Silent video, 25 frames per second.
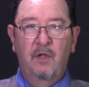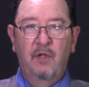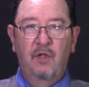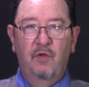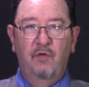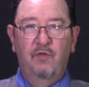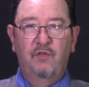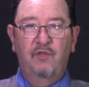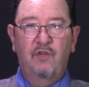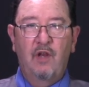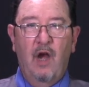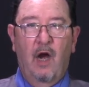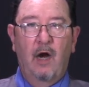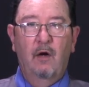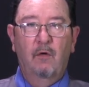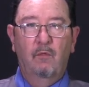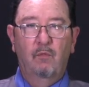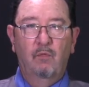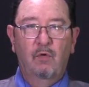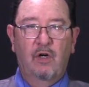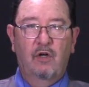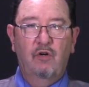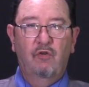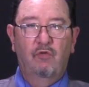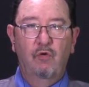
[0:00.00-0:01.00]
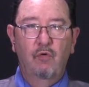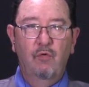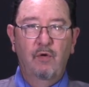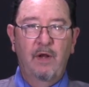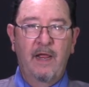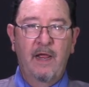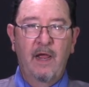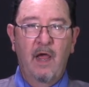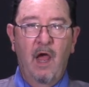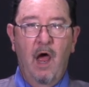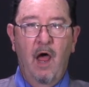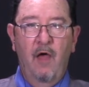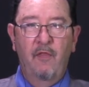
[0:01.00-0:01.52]
you start
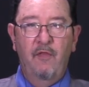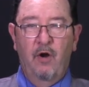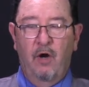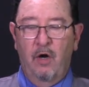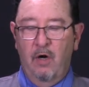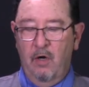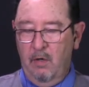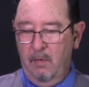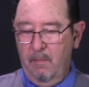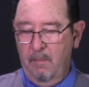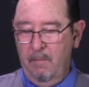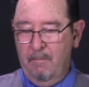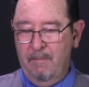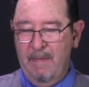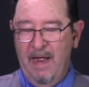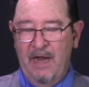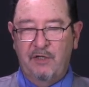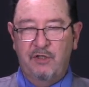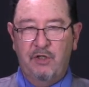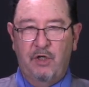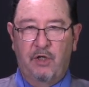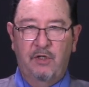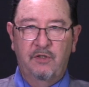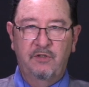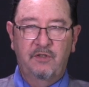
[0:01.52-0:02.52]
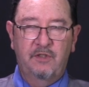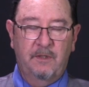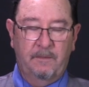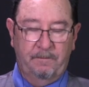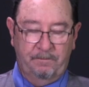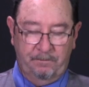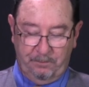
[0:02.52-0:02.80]
recruiting other measures.